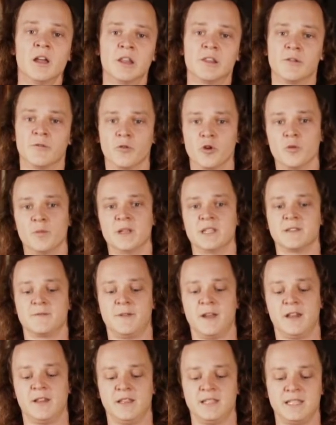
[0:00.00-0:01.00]
The Rubens are
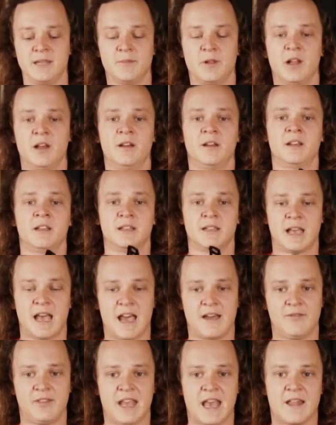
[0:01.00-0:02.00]
fairly similar,
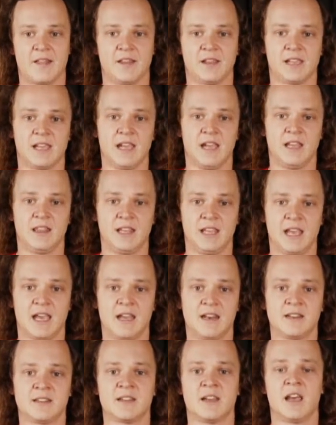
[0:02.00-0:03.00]
have the Allen key in the
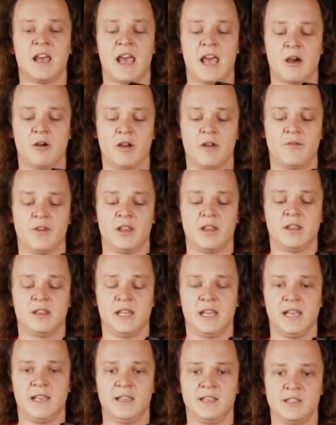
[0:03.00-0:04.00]
end. However,
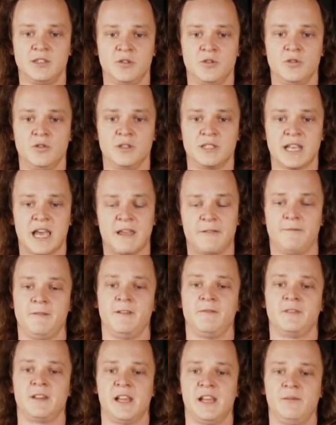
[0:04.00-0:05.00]
these use a
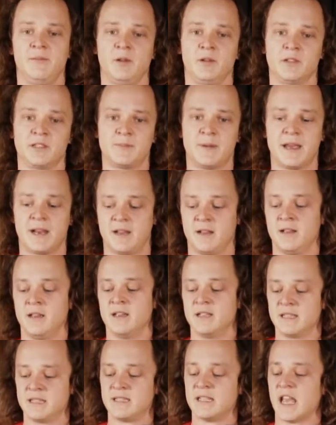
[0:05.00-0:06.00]
15mm
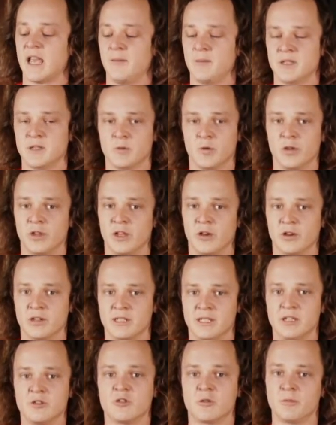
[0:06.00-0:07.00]
spanner, same as what the
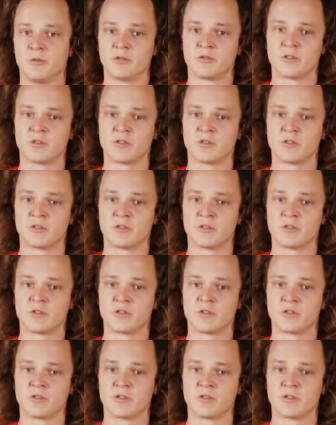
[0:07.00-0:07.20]
Odyssey triple